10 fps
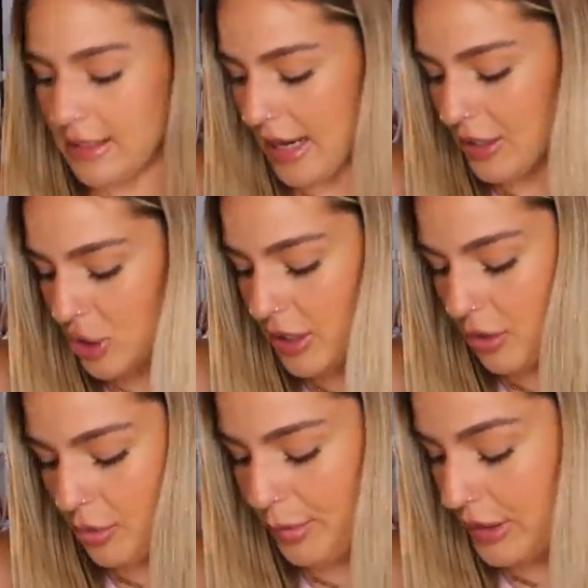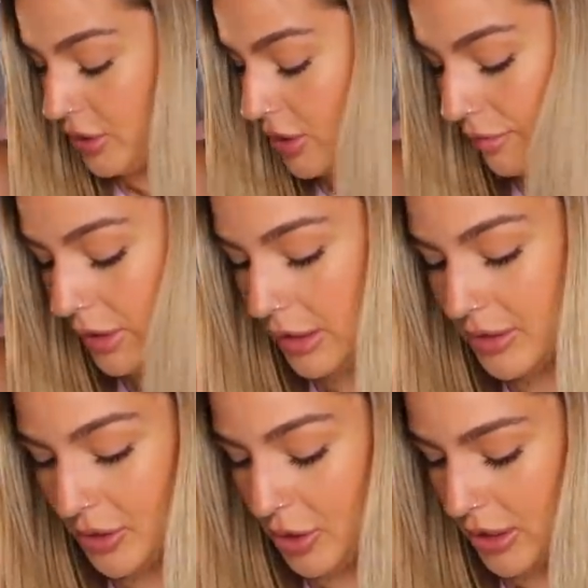It's actually got beach stuff in it
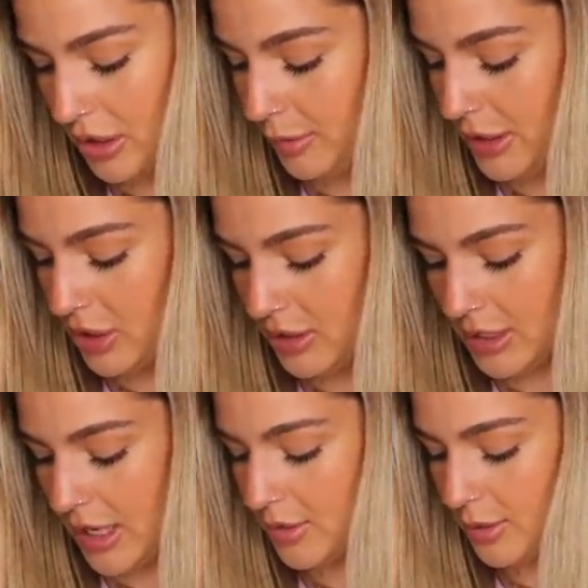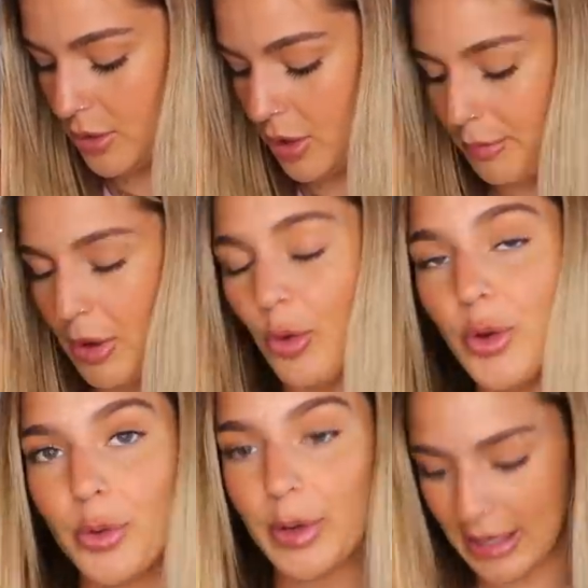because I took it to the beach the other day. So it's got like my
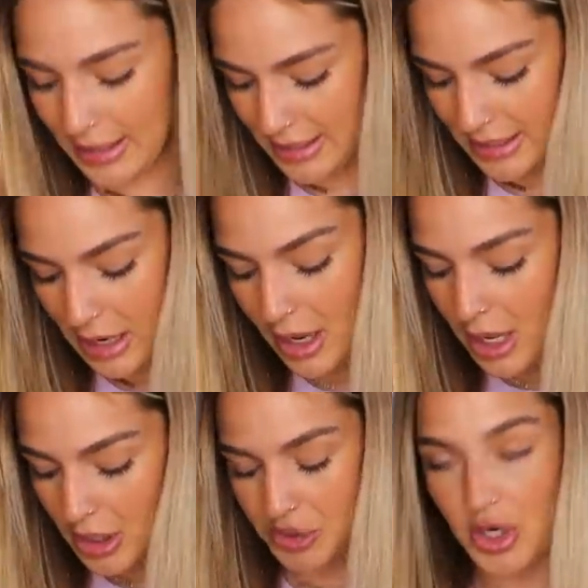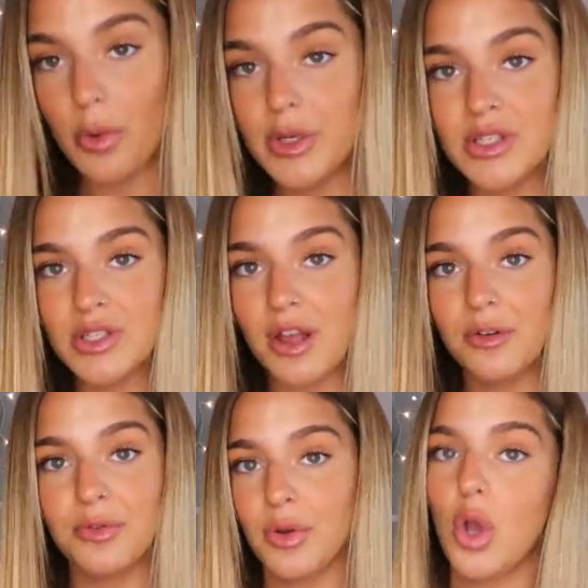oil in, Noah's
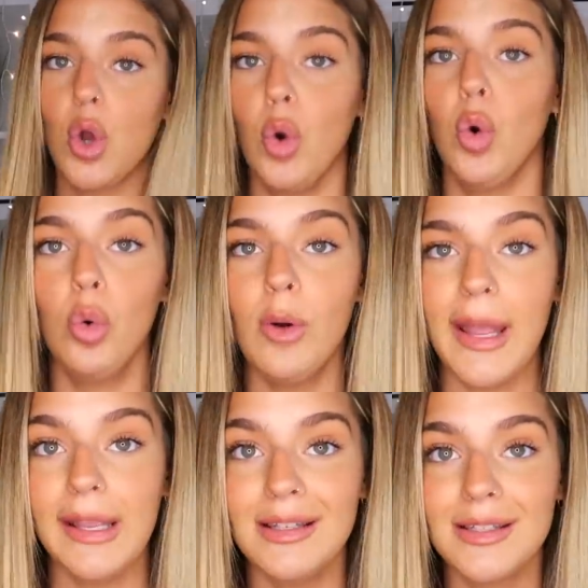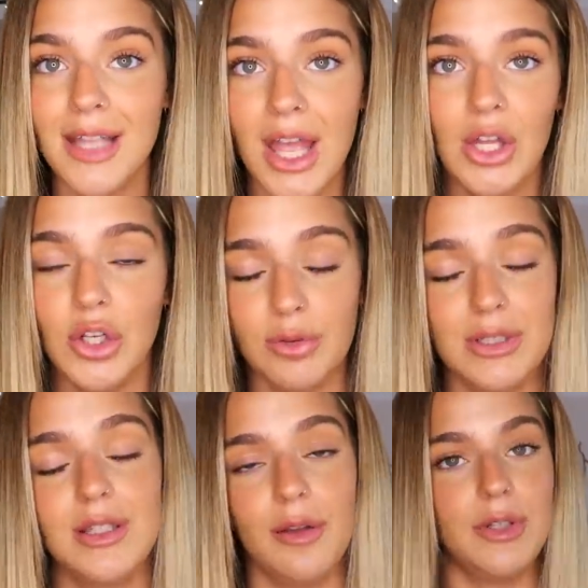stuff, always.
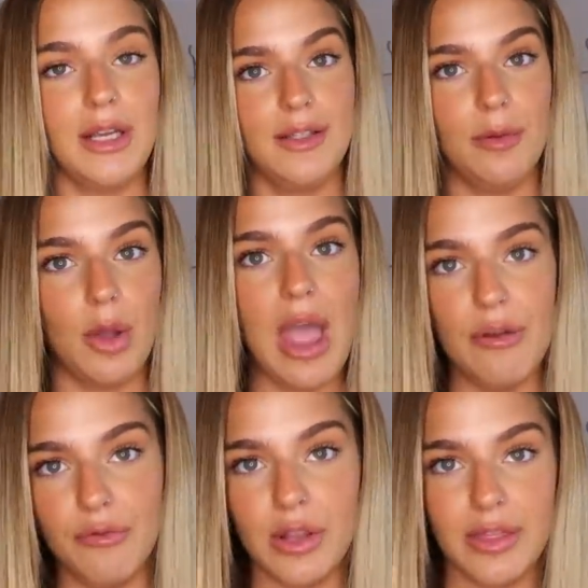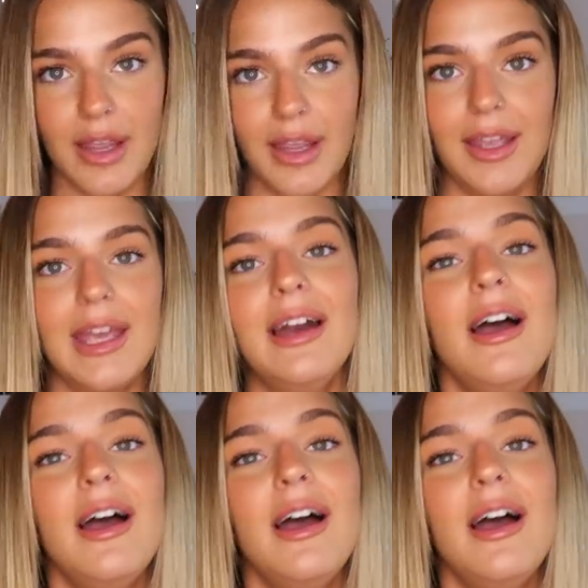Noah's stuff takes up everything.